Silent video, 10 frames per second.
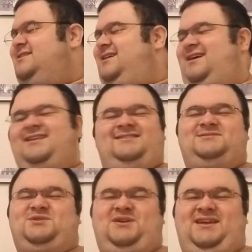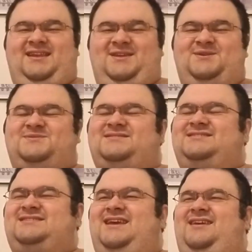I gotta start getting used to
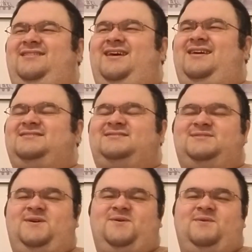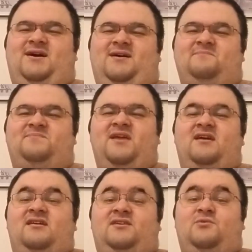saying that. So,
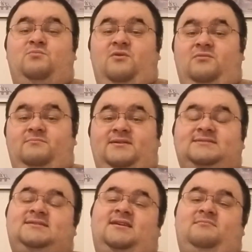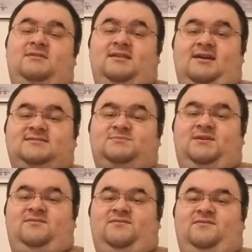you won't be seeing me next
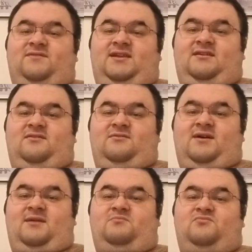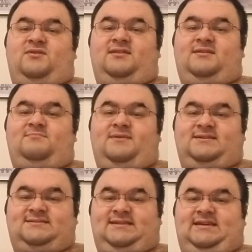week for video. I'm really
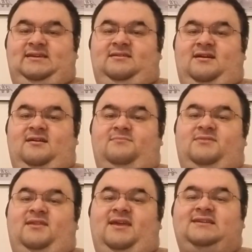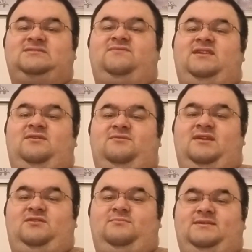busy. The next video
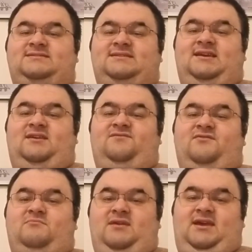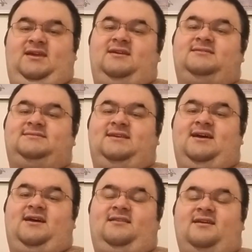that you'll be seeing from me is
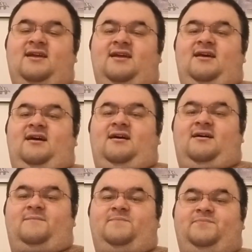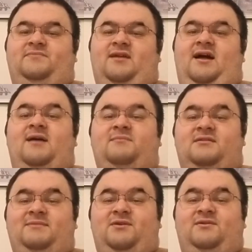that I'm going
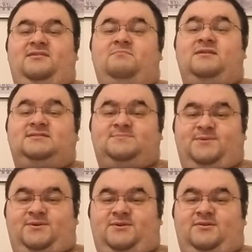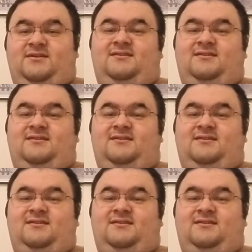to be going to Pittsburgh